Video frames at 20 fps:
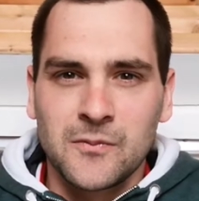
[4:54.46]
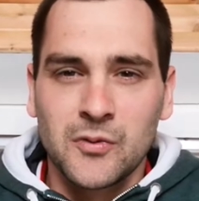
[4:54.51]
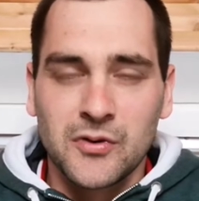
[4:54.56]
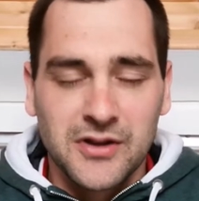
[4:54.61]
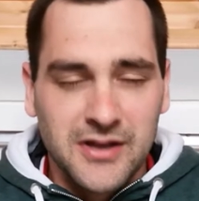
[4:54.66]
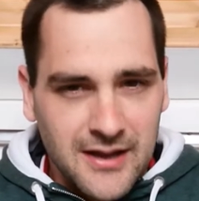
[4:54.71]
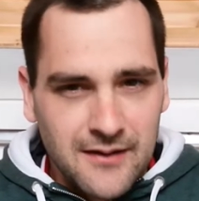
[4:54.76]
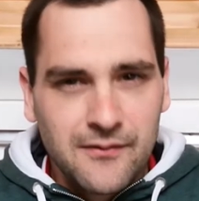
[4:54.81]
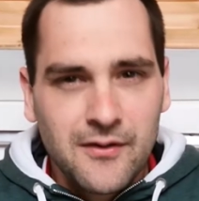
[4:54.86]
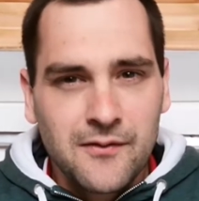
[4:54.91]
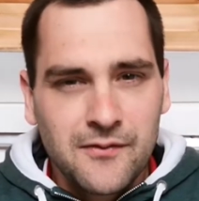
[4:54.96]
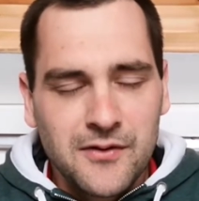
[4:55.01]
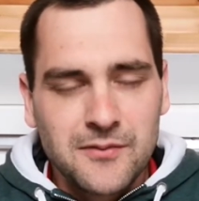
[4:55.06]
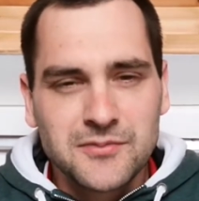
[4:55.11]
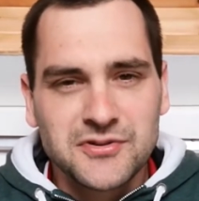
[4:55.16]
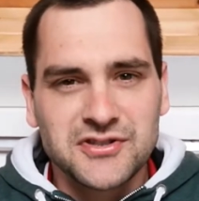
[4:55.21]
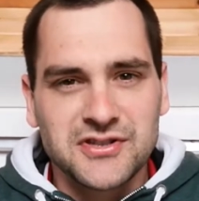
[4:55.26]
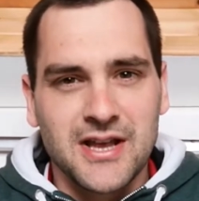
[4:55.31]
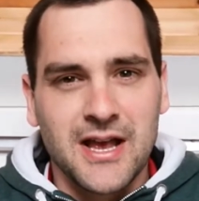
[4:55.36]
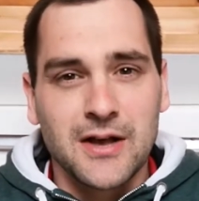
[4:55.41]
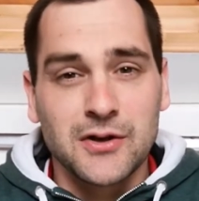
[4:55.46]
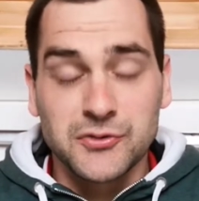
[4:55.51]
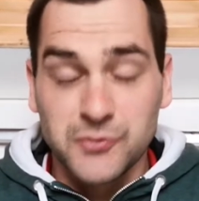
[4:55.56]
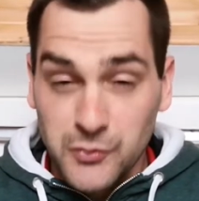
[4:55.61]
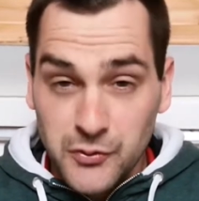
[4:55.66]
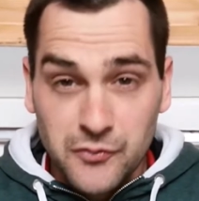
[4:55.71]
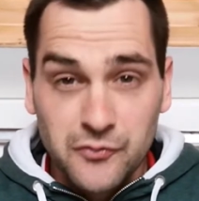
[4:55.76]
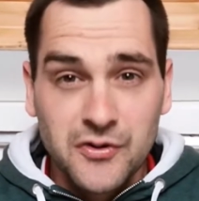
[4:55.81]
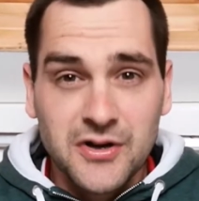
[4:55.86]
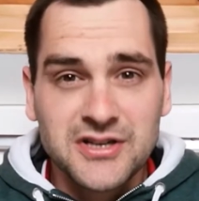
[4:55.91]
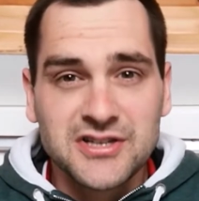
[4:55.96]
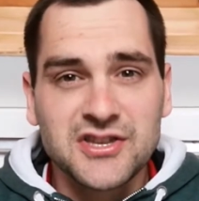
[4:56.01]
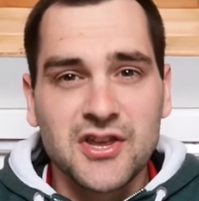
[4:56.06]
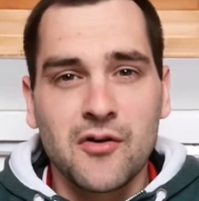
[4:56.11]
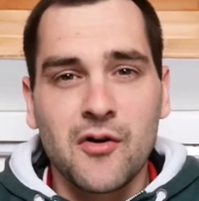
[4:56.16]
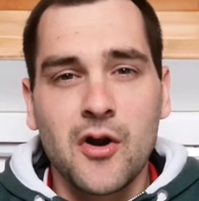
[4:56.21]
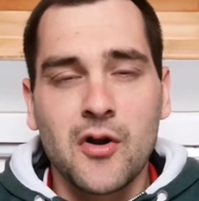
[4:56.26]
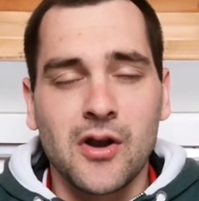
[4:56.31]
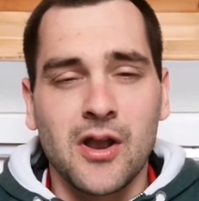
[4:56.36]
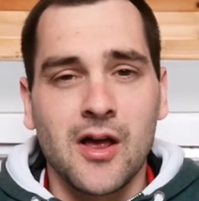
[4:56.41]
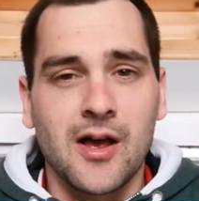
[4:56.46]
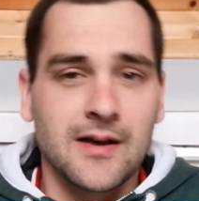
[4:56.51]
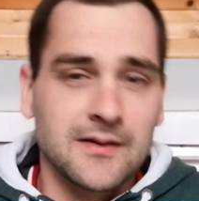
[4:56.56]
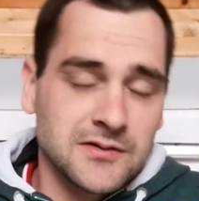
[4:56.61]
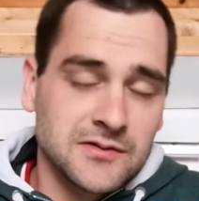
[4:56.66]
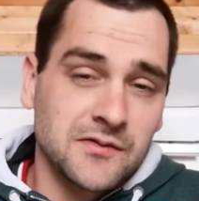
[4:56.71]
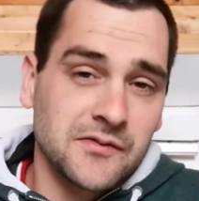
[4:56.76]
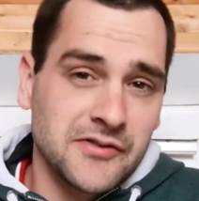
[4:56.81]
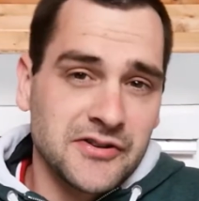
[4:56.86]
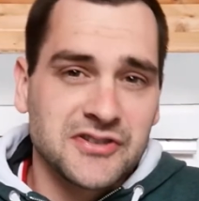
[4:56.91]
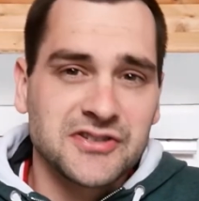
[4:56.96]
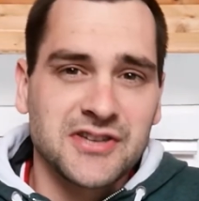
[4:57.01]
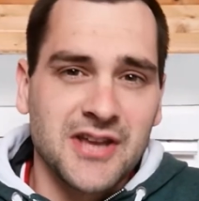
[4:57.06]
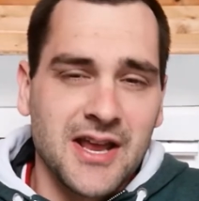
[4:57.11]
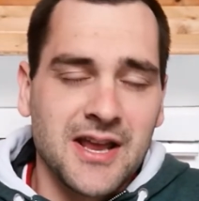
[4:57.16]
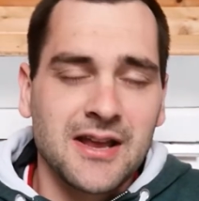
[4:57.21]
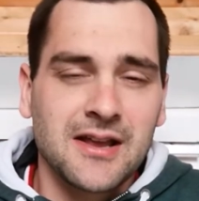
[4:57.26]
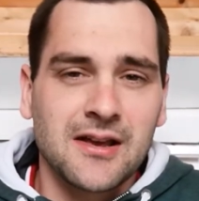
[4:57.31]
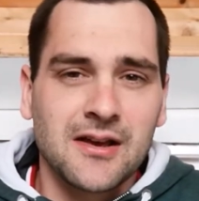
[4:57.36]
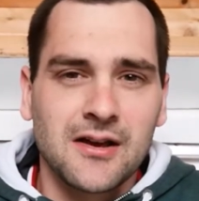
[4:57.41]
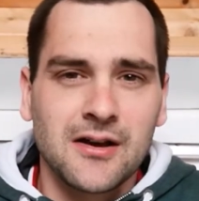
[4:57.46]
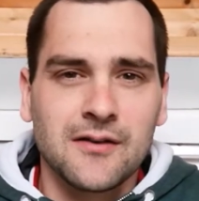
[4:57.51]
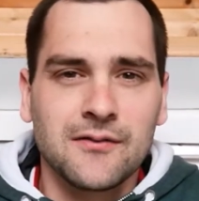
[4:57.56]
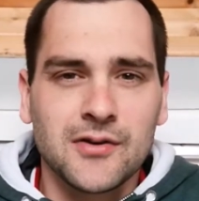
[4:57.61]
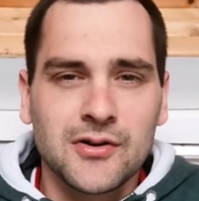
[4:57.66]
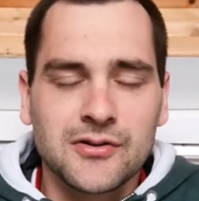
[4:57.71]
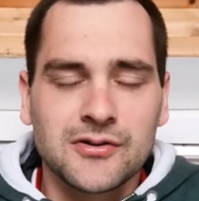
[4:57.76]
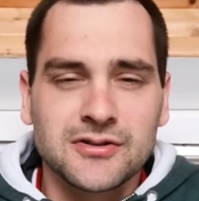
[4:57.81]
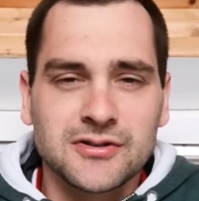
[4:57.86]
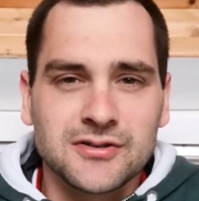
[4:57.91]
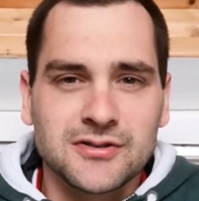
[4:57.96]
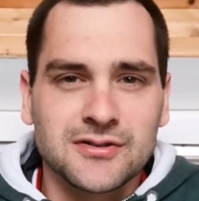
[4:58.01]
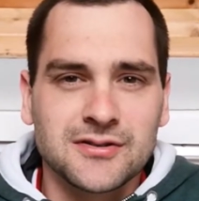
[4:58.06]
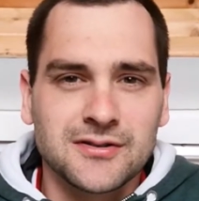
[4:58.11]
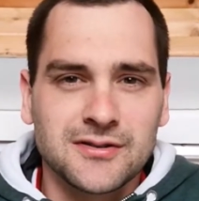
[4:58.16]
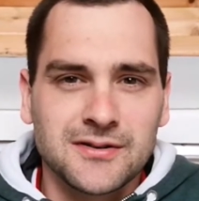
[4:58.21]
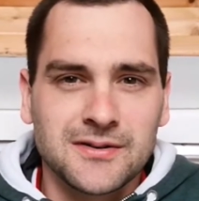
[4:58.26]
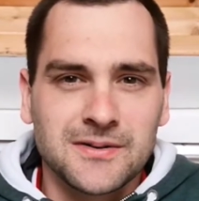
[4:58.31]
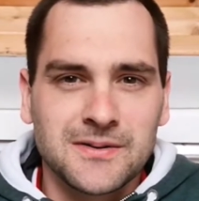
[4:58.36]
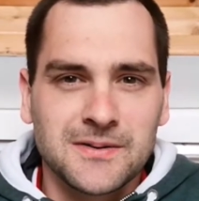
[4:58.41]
would give of themselves, would risk their own lives for the sake of others.